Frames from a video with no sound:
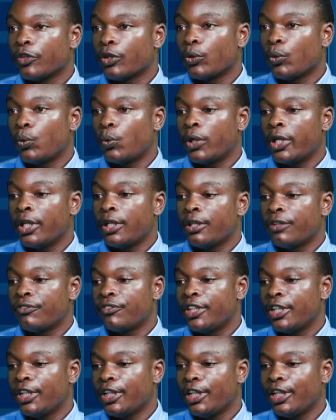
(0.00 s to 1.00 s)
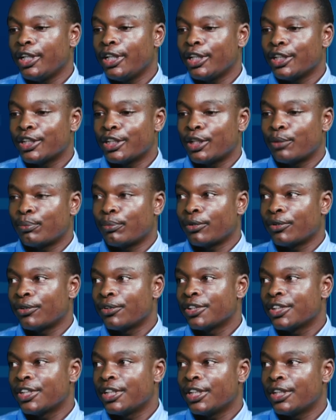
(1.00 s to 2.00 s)
One of the
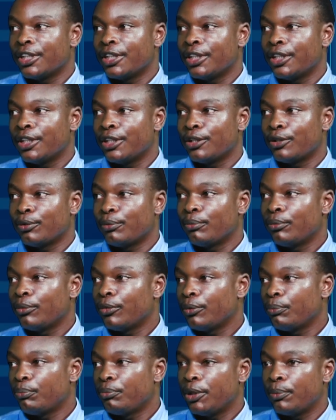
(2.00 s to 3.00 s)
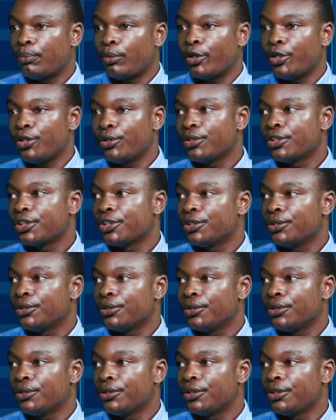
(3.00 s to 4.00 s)
examples that people used
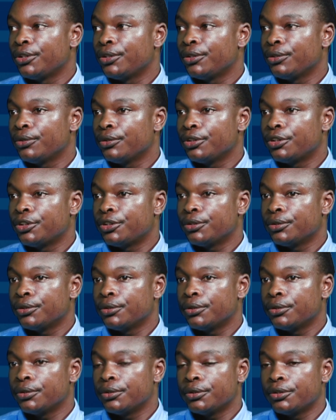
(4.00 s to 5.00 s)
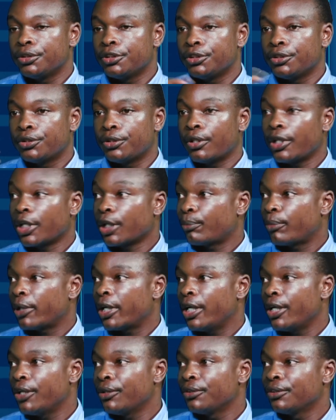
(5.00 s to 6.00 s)
to talk
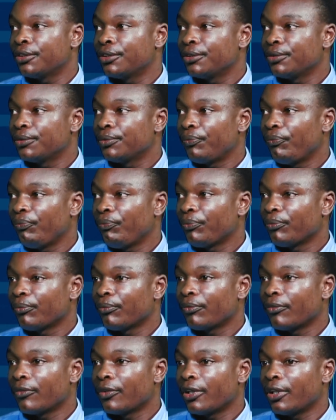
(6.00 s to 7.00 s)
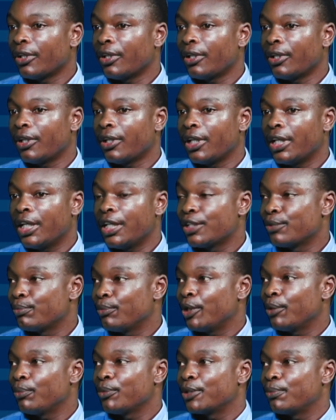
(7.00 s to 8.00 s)
about as
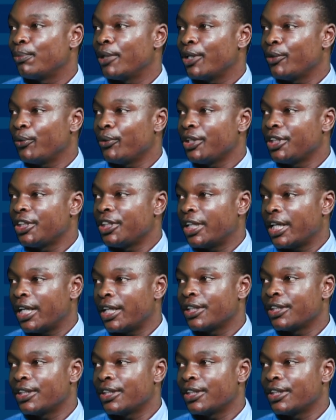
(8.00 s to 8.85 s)
memes, but which has